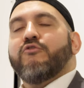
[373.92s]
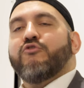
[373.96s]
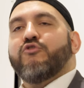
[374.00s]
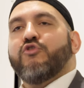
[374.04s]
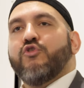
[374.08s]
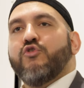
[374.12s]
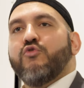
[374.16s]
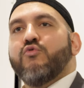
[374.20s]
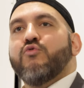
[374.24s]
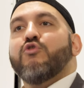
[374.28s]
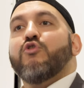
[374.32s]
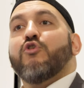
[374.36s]

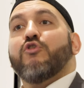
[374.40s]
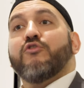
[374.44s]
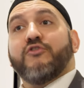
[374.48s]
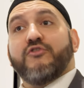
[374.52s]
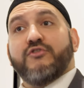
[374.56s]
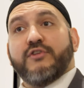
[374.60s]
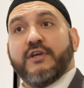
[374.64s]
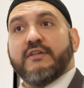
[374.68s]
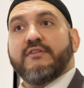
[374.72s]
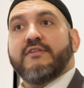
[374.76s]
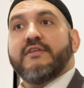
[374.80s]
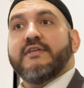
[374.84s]
two
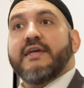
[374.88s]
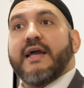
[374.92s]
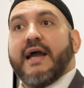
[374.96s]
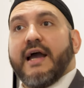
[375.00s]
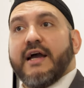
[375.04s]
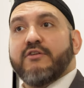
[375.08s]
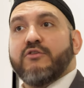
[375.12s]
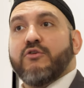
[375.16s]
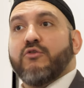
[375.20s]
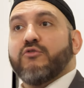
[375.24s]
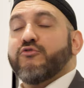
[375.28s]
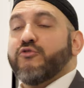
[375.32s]
consenting
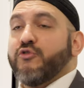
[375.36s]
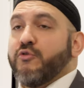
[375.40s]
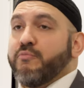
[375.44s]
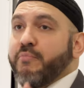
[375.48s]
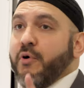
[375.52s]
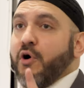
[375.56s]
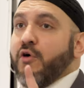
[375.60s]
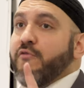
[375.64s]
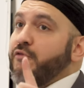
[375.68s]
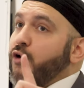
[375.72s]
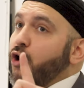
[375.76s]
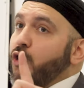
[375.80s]
adults who
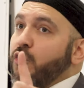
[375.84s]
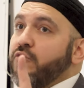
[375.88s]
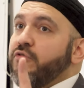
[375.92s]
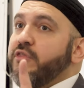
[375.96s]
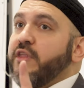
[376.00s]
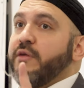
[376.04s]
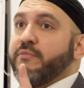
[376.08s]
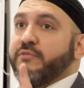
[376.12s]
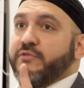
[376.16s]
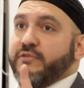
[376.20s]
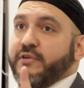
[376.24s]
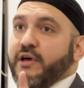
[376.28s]
both own
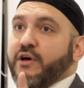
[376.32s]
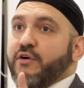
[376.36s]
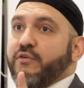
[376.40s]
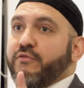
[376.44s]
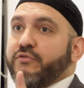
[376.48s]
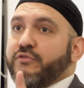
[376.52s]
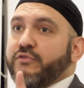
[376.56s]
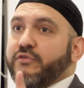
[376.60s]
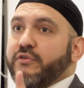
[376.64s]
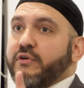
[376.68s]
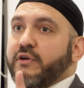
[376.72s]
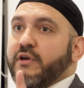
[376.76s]

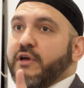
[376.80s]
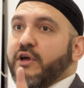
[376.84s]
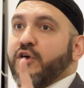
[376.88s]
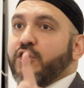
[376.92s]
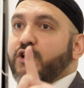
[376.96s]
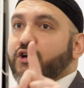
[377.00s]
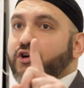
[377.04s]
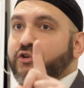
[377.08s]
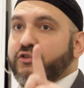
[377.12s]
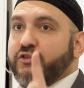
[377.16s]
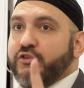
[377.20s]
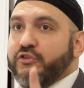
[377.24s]
themselves
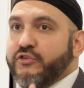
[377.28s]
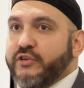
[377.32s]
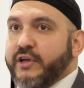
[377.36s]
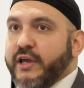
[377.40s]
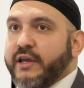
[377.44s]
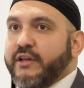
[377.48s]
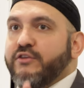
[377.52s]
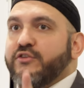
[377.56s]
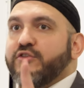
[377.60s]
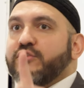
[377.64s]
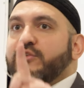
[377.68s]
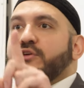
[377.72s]

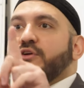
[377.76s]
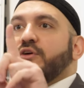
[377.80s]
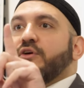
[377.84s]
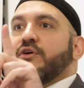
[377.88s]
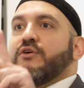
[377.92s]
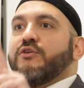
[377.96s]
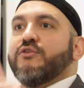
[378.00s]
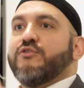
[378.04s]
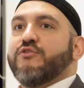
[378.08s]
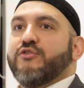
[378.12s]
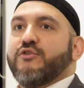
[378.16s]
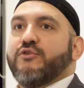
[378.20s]
consent
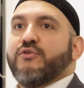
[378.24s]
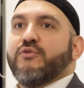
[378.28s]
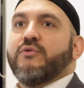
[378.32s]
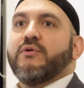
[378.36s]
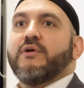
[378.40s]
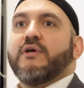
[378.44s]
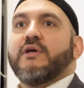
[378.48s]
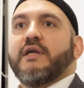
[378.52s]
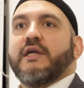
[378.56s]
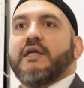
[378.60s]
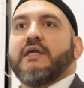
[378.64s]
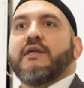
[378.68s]
to
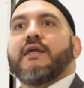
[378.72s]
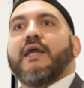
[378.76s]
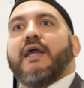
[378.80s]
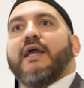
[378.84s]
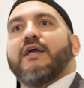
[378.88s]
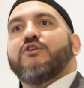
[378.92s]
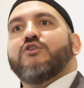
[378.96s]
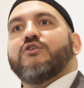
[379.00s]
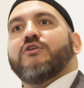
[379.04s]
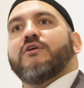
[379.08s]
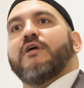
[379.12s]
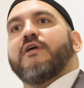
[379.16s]

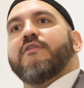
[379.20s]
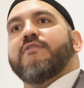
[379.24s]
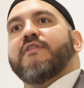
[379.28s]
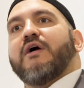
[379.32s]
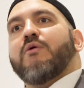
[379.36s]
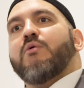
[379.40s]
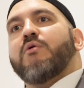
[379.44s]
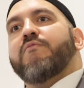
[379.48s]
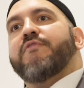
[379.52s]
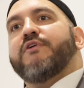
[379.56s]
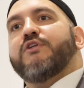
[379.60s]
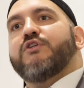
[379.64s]
engage in
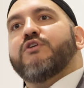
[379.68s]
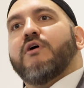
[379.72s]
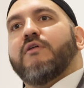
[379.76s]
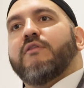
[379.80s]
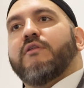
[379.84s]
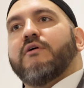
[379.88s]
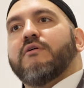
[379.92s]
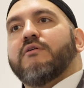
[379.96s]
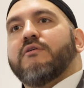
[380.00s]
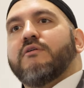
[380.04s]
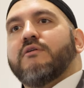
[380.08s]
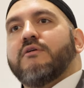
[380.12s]
that with each
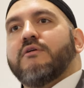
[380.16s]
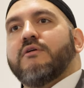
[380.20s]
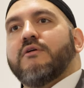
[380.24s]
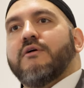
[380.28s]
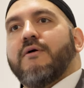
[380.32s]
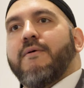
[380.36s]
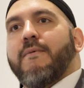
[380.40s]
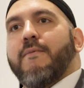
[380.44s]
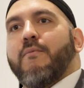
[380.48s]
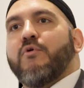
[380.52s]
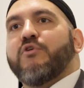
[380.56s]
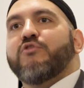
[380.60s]
other.
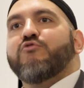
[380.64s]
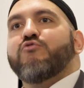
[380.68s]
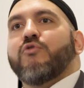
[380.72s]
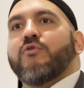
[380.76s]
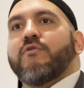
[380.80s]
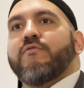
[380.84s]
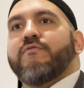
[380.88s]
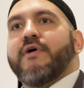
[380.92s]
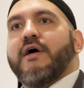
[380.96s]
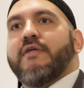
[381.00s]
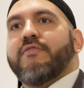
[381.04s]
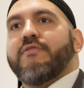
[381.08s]
What's
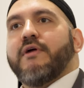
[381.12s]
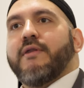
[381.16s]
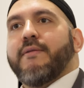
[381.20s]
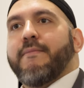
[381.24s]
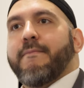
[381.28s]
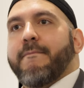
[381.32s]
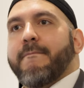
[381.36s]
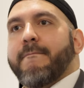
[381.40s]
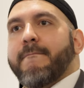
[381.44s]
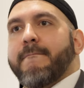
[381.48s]
wrong with that then?